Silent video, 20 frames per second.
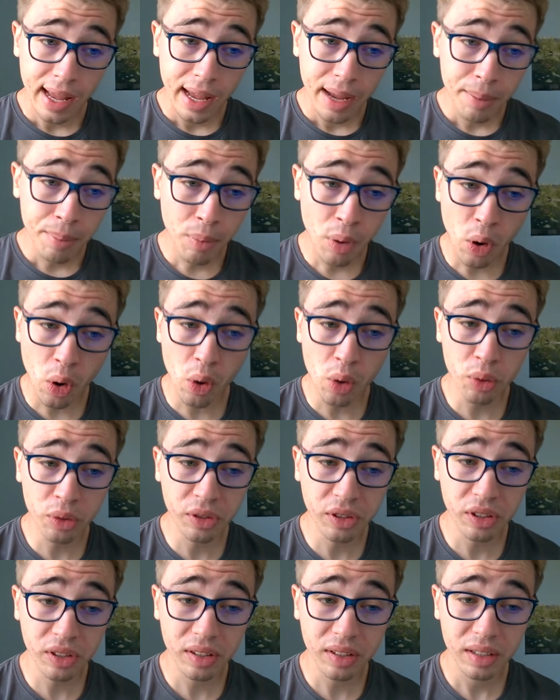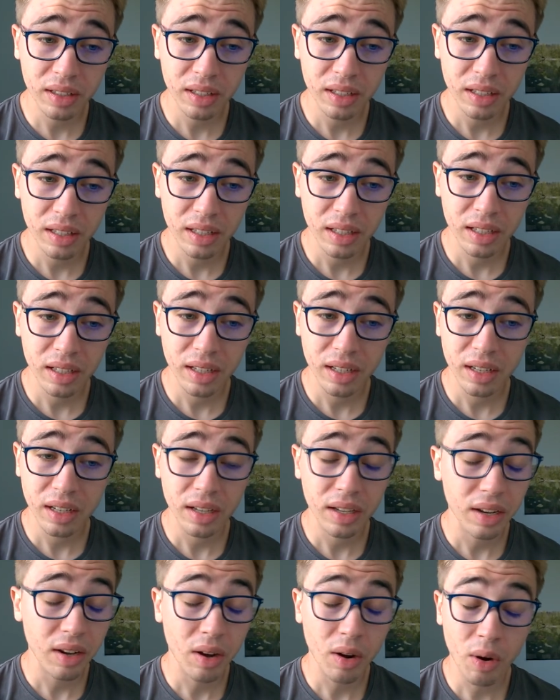Most
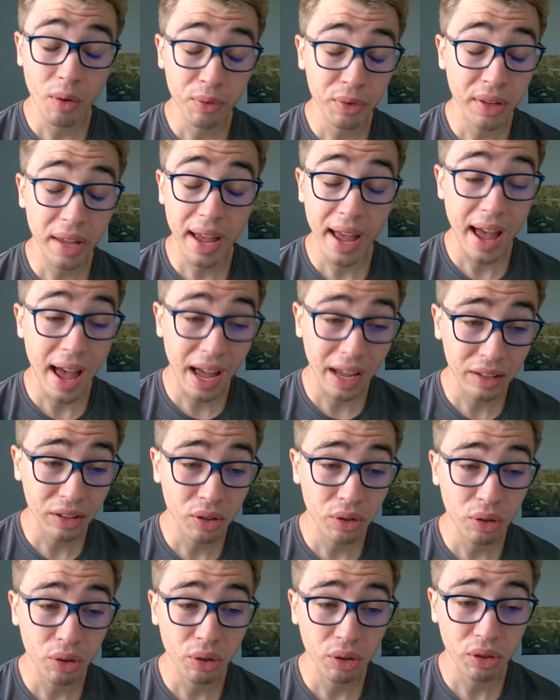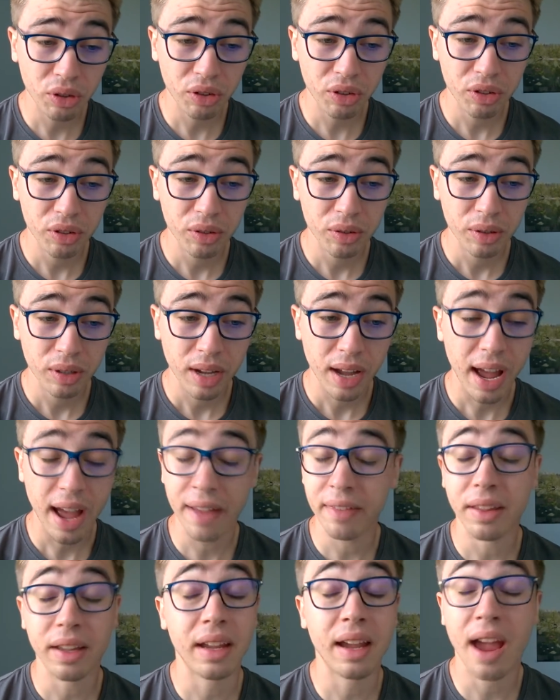of the actors
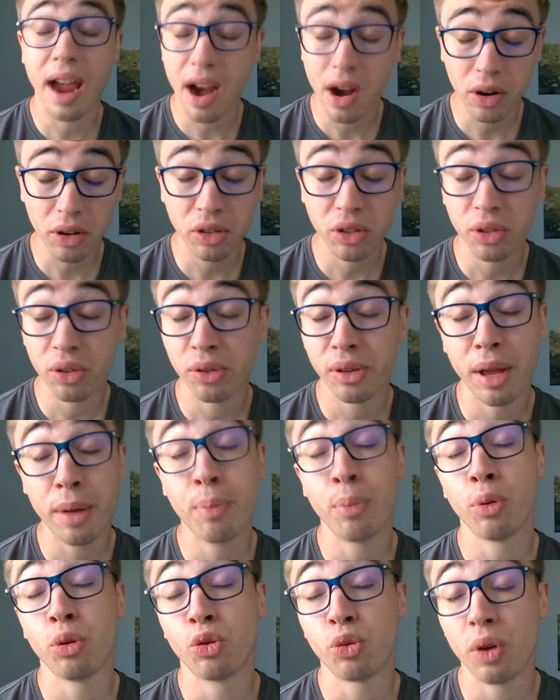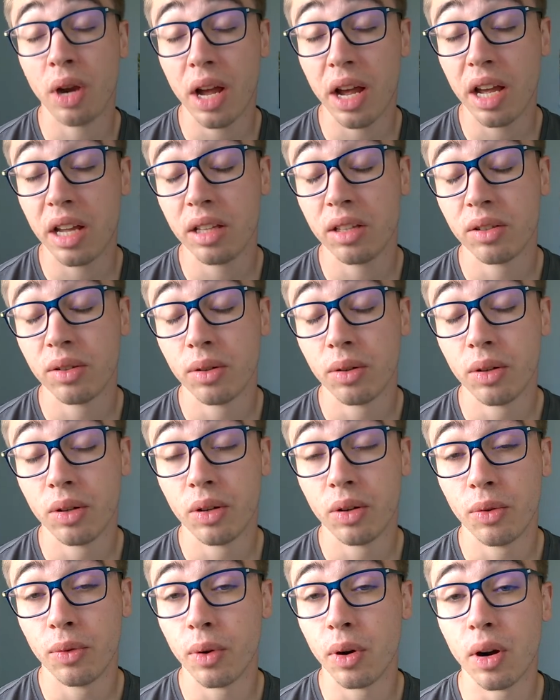and the characters they portrayed
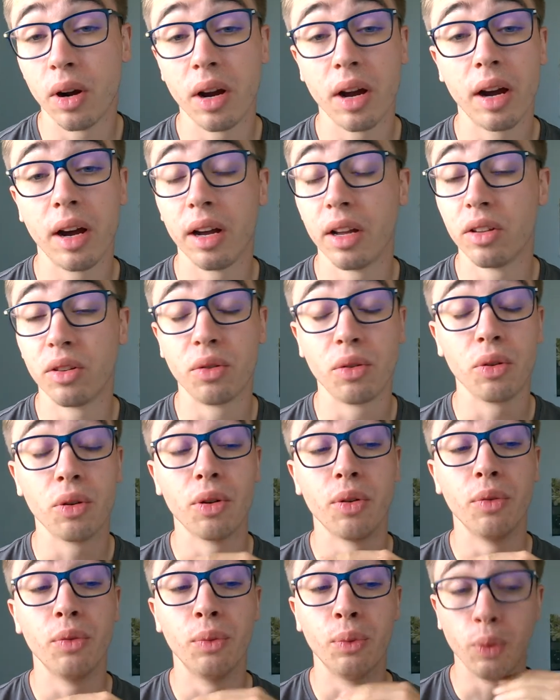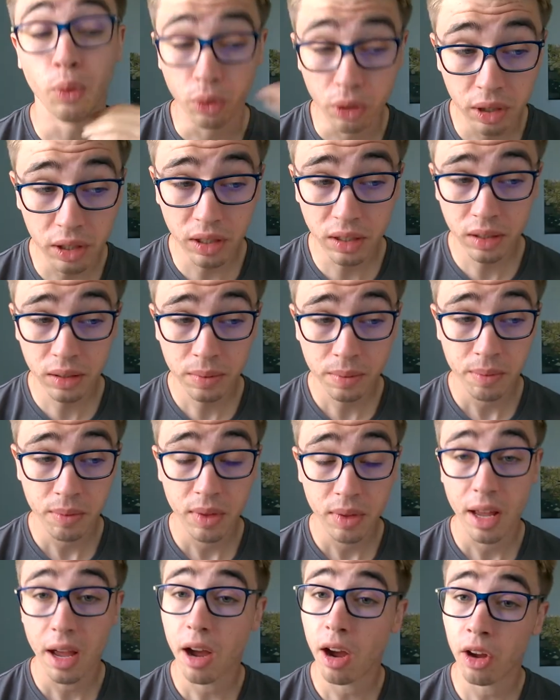were either wooden,
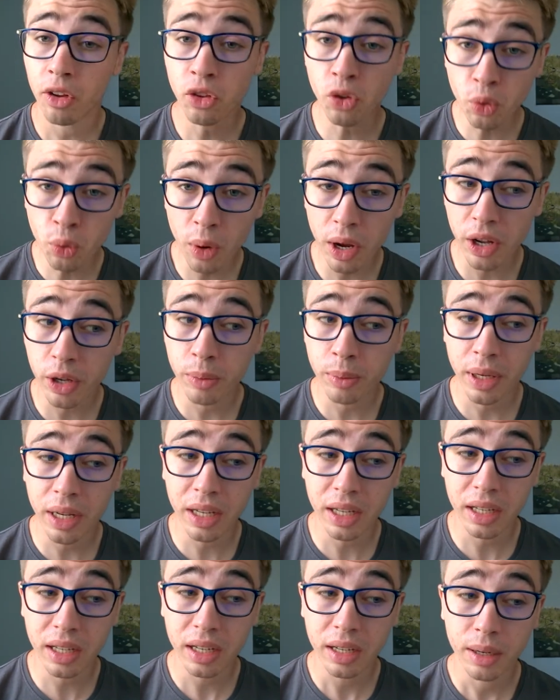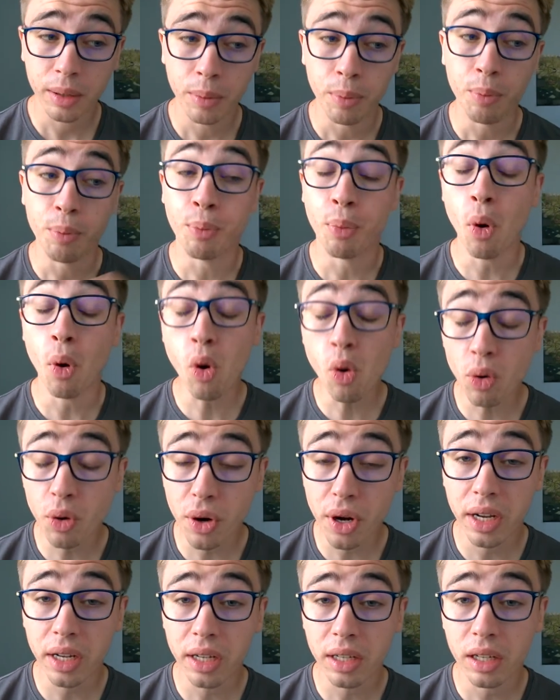underwhelming,
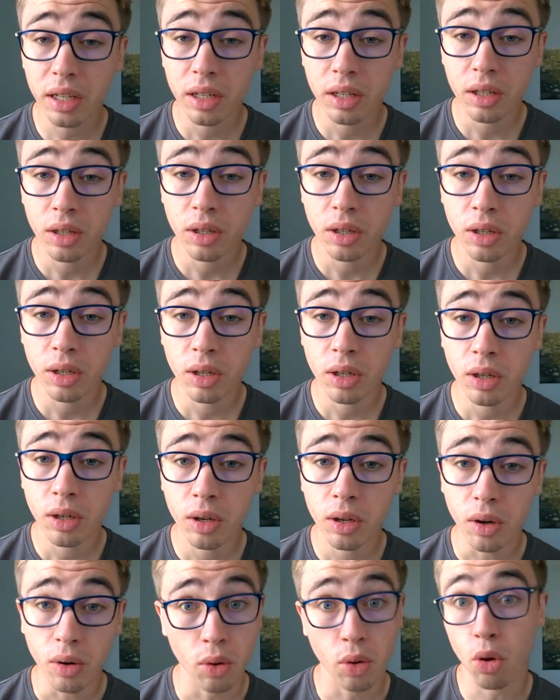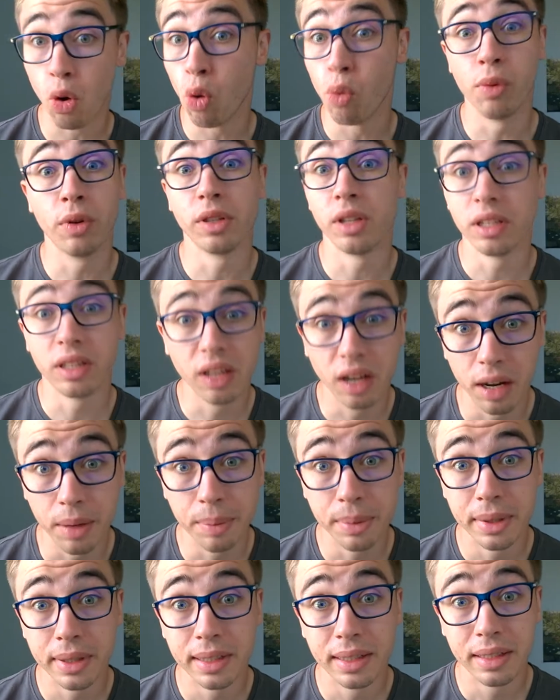boring, or over the
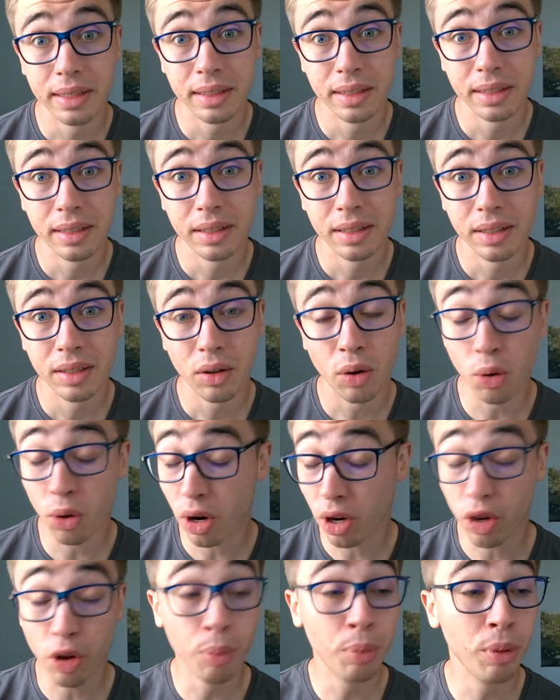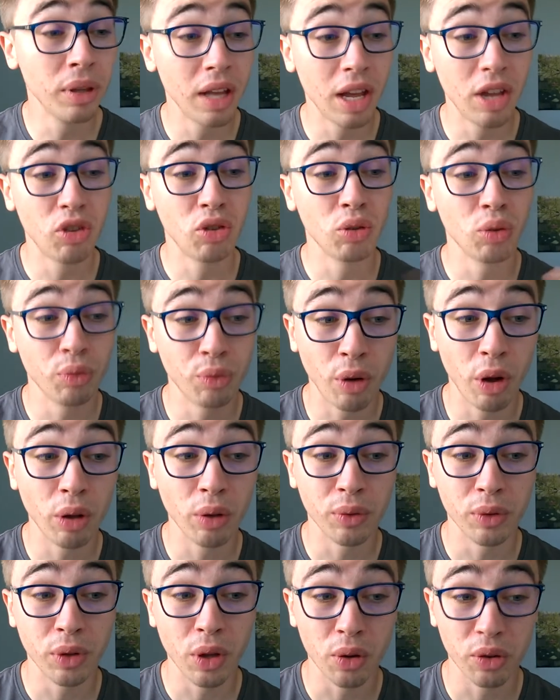top. Or a combination of
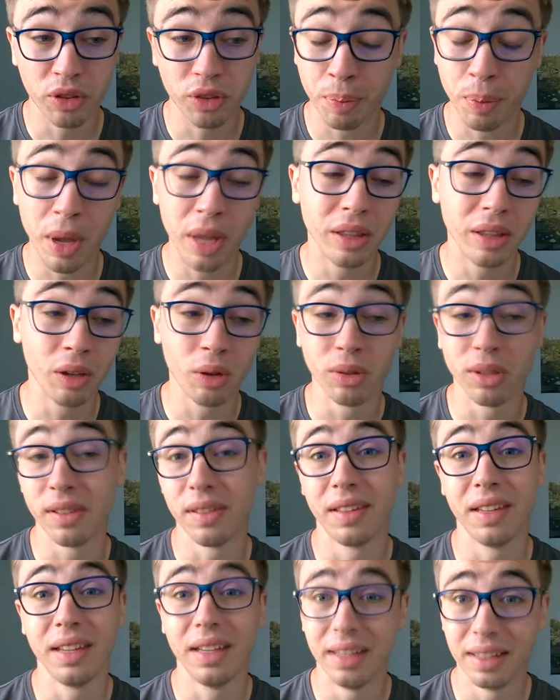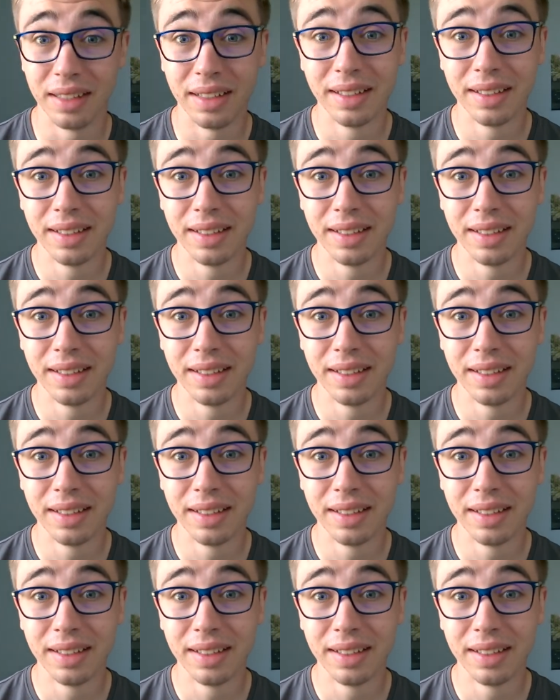all of those, depending on the scene.